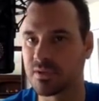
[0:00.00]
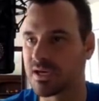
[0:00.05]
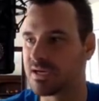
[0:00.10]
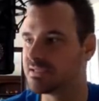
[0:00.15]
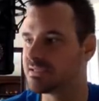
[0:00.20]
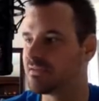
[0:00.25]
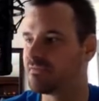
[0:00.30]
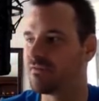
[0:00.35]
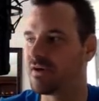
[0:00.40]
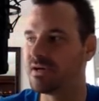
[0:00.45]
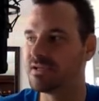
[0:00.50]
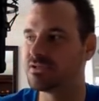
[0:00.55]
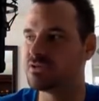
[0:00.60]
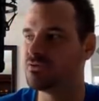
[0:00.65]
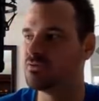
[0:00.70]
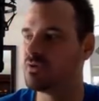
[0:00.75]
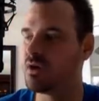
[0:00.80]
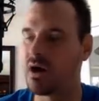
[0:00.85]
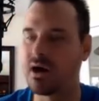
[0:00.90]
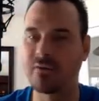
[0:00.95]
Guys, if I
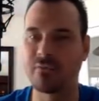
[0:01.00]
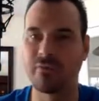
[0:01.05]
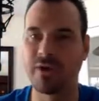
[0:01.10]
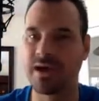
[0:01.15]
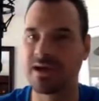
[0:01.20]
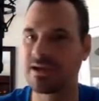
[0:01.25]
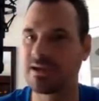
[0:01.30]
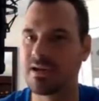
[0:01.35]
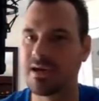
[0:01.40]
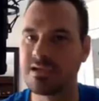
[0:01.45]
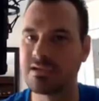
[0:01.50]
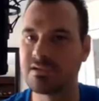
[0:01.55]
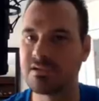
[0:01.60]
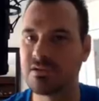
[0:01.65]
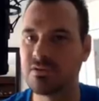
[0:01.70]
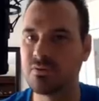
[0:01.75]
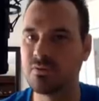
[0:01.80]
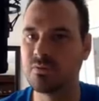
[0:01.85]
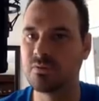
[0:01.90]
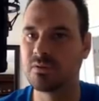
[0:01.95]
do not recognize you